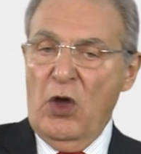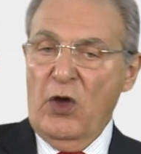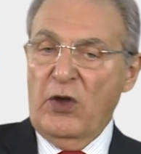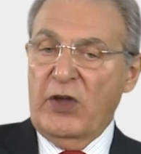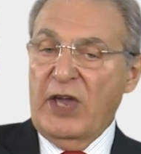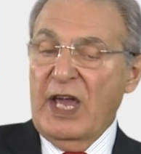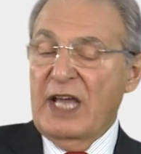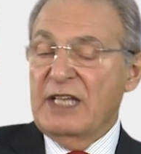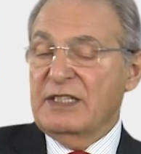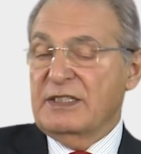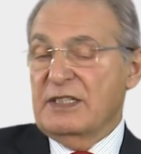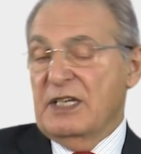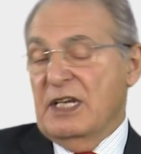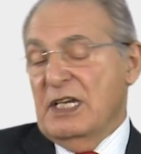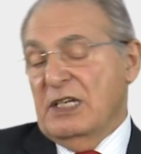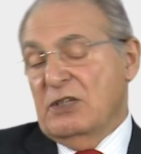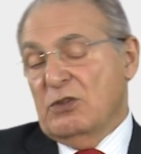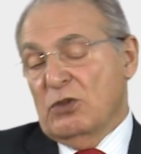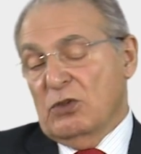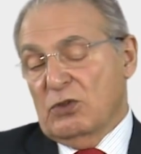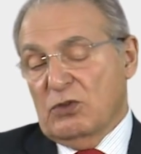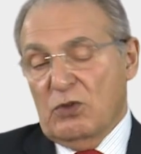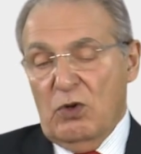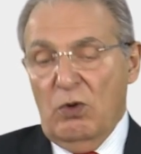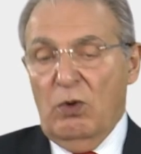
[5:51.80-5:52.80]
against
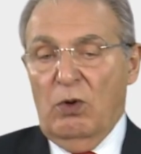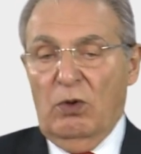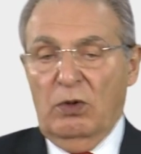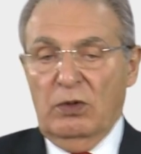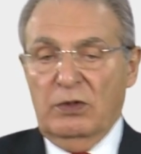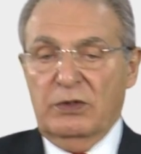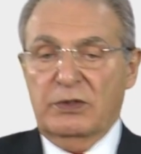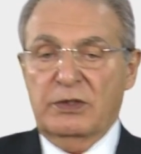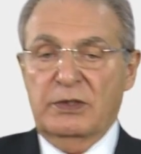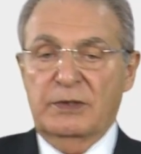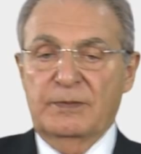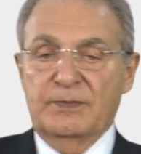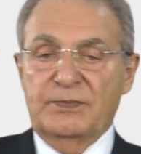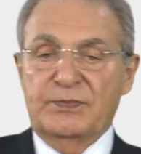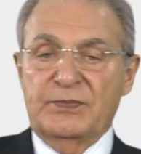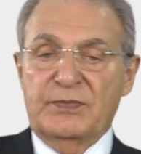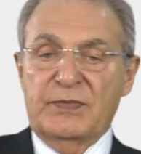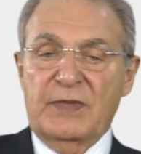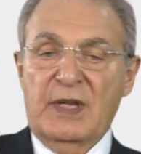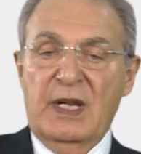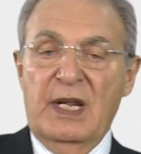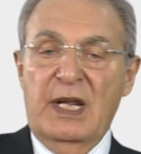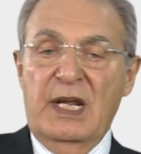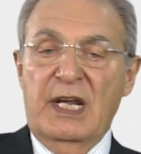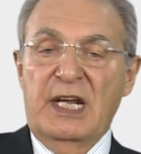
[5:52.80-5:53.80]
heat or cold.
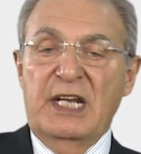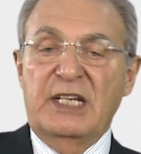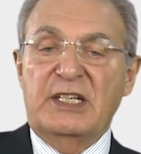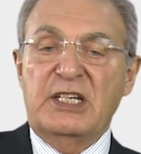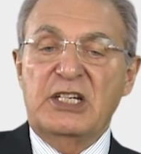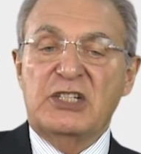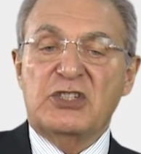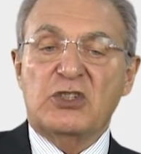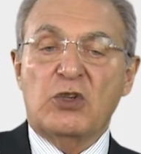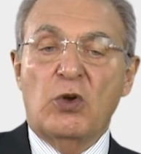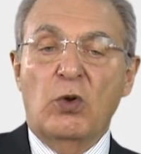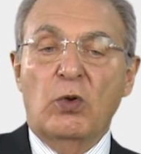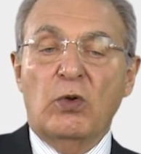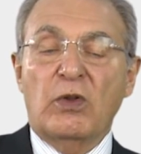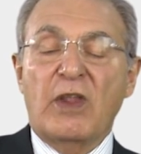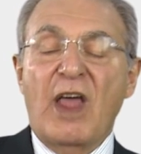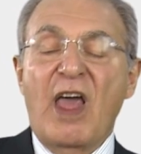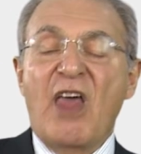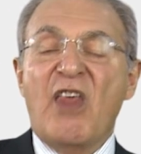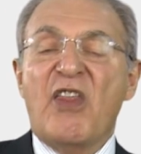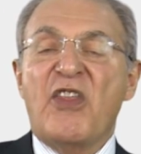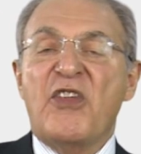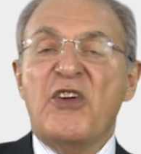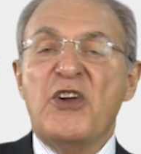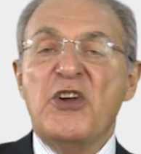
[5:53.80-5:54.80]
It is
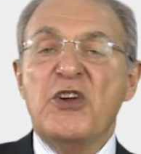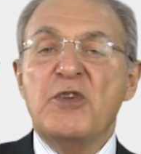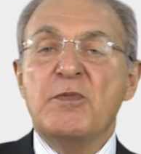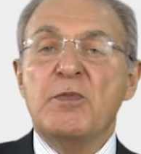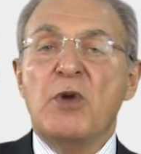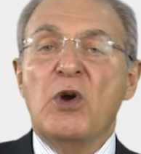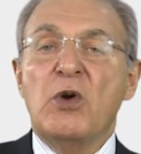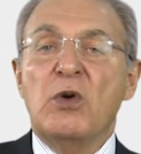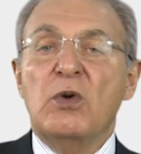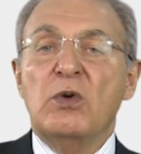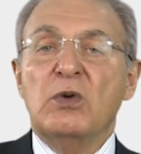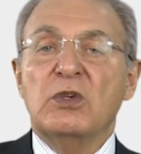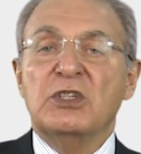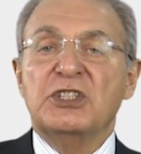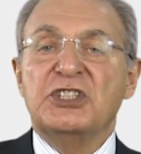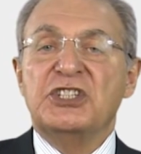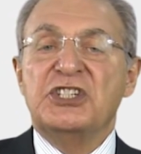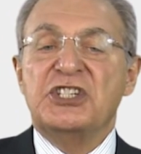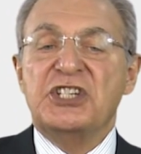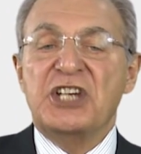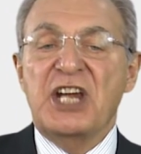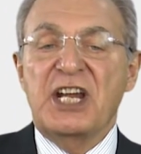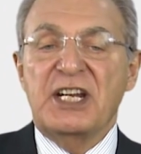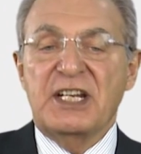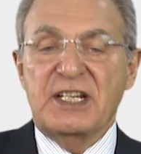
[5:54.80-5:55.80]
called
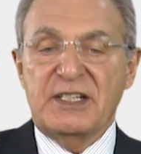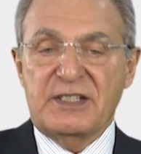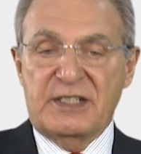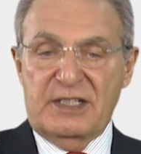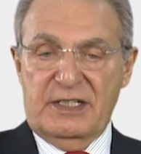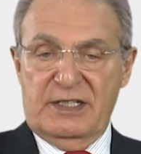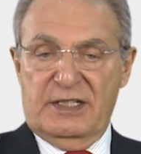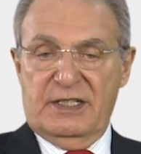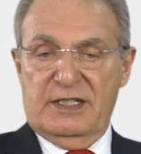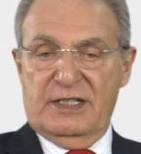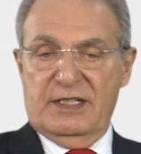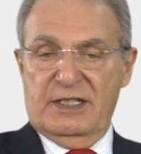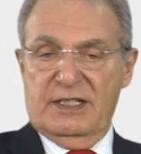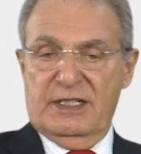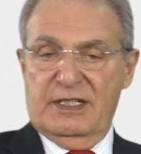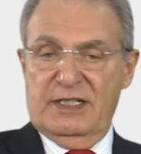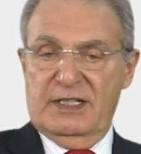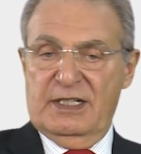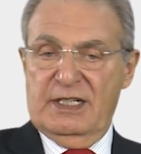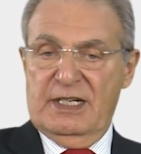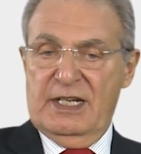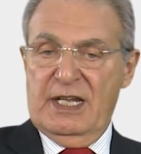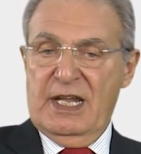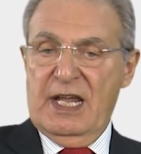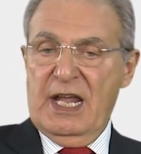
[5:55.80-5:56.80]
thermogenesis.
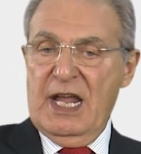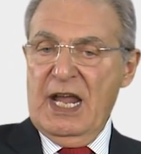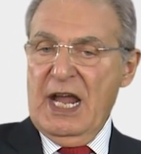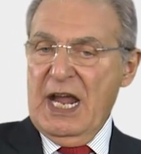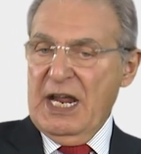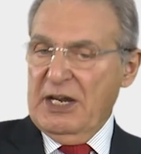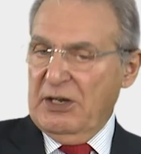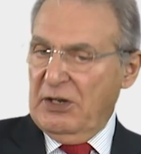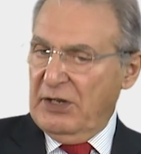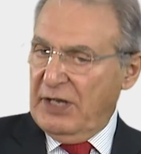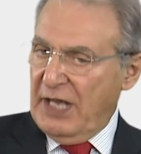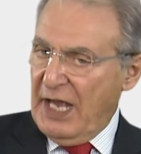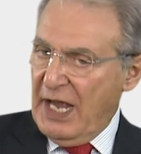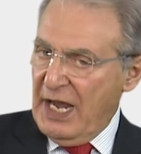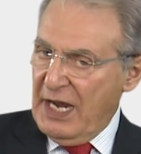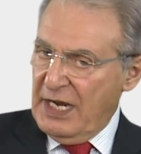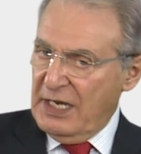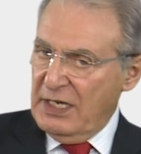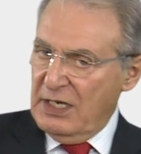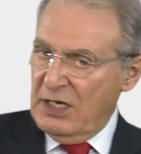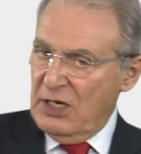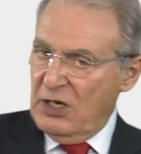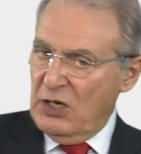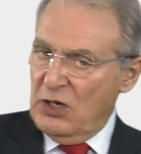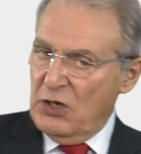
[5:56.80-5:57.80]
And
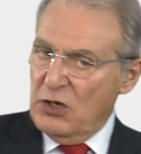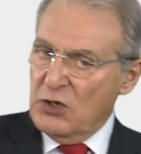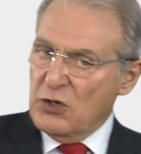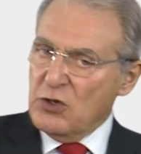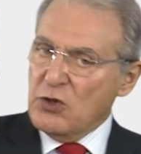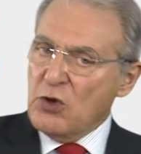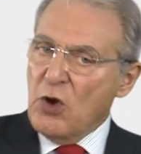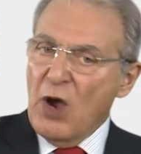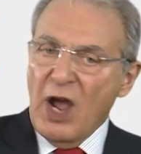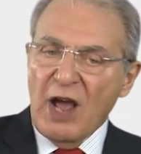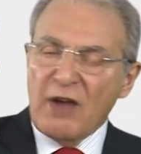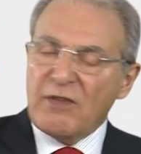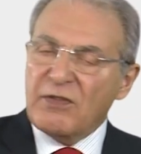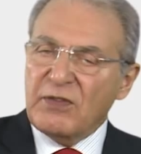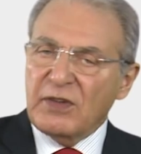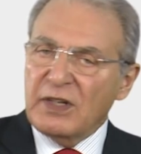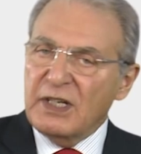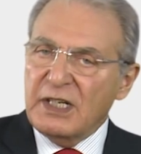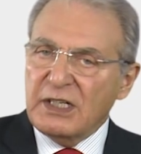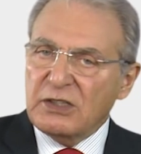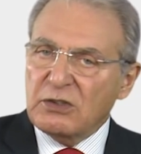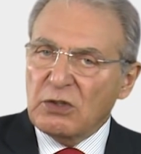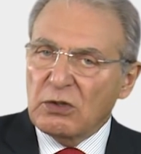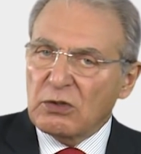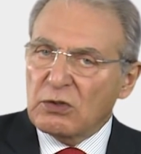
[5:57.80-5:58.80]
again, you have
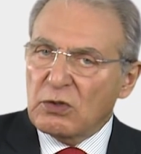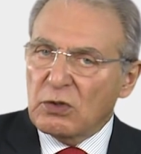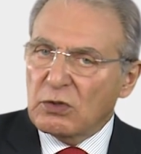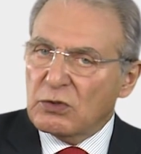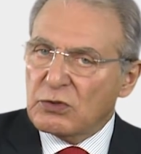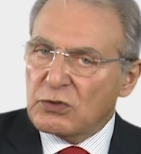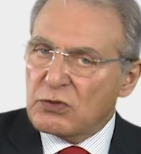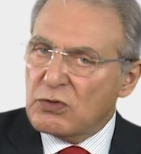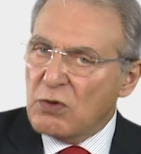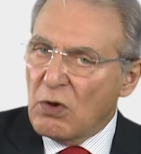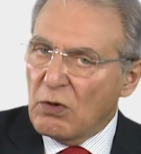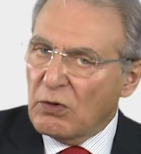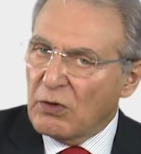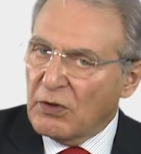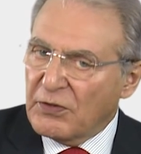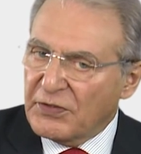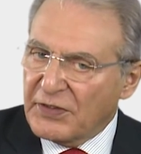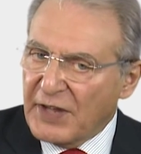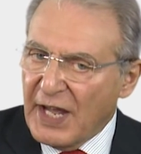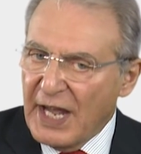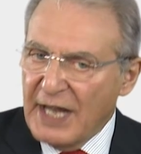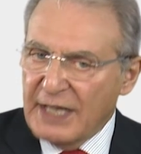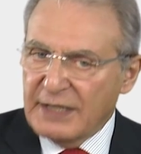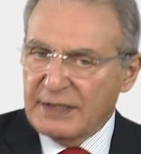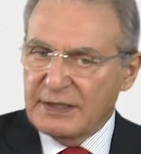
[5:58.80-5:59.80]
little control
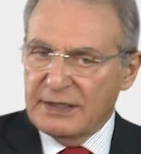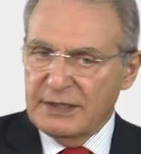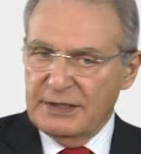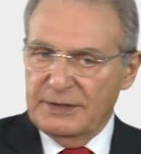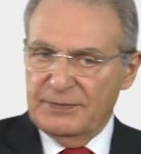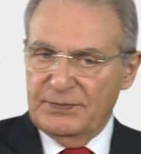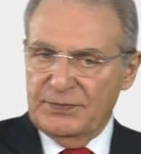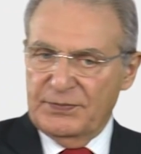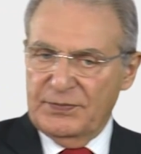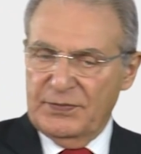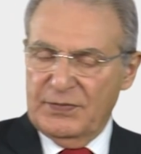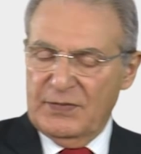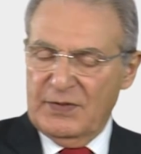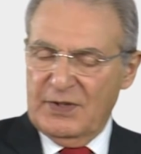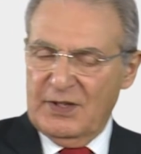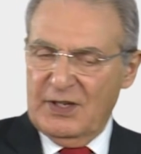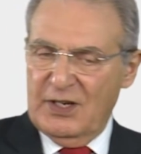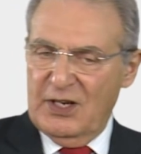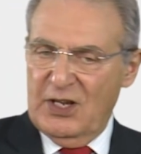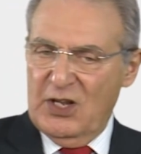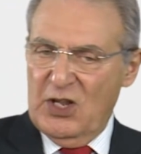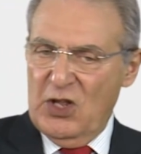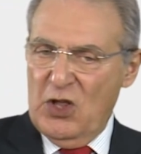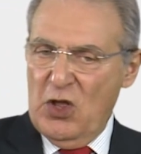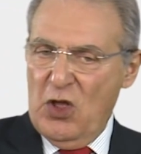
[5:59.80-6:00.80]
on that.
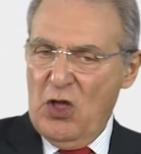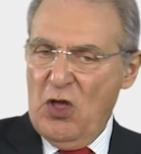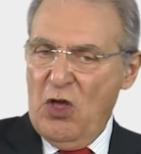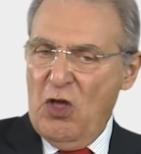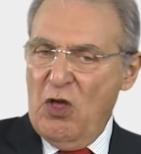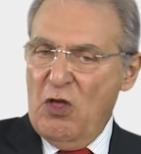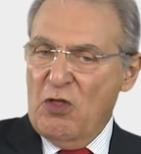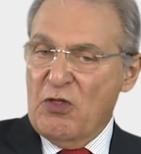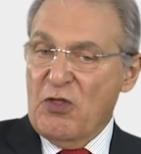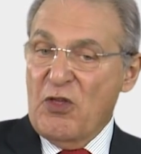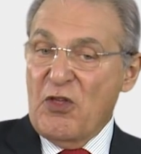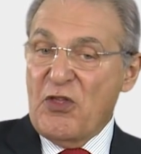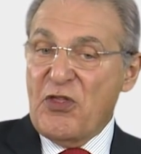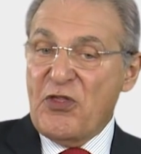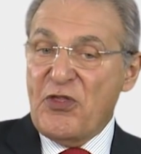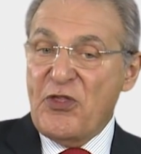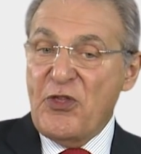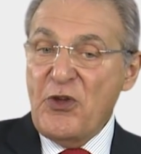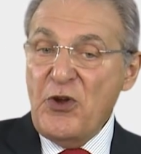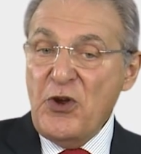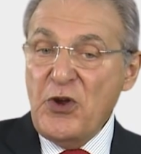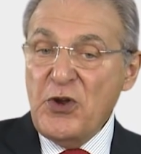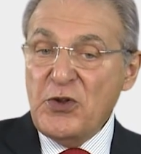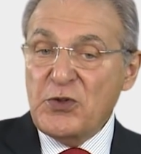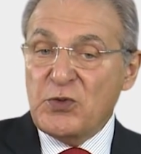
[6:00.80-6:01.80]
The
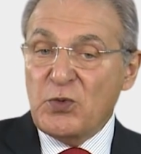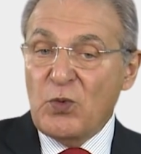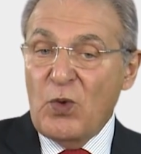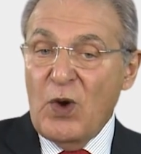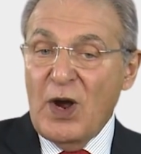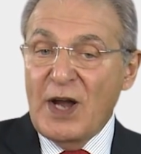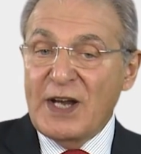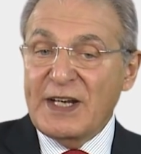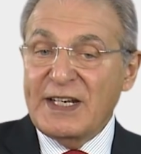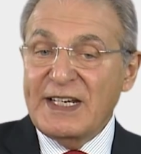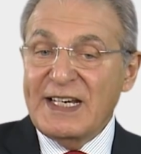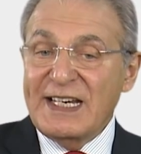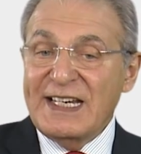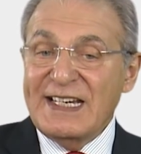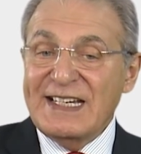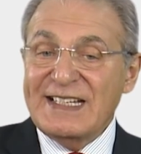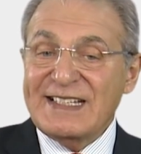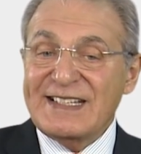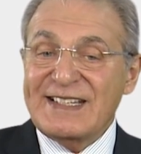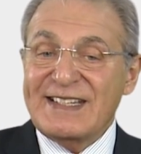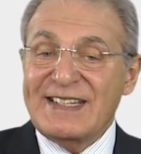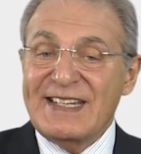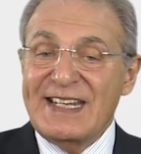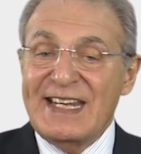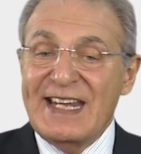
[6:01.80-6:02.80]
third one
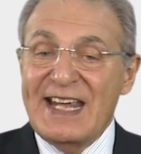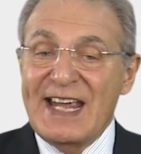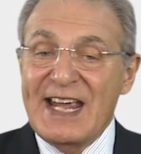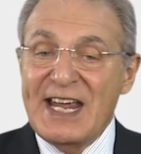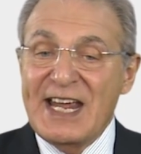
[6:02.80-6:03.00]
is the